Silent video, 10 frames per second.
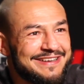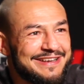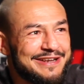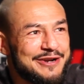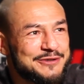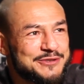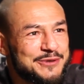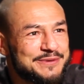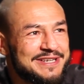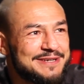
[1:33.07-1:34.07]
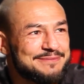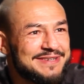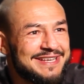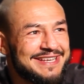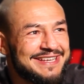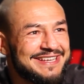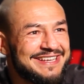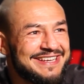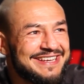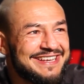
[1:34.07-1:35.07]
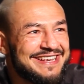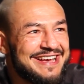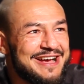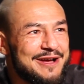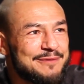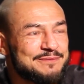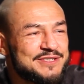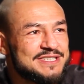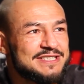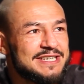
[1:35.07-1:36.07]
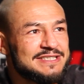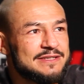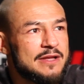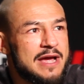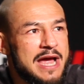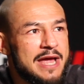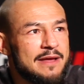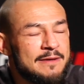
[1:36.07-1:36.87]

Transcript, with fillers: I get all choked up. Um, just, it's, I,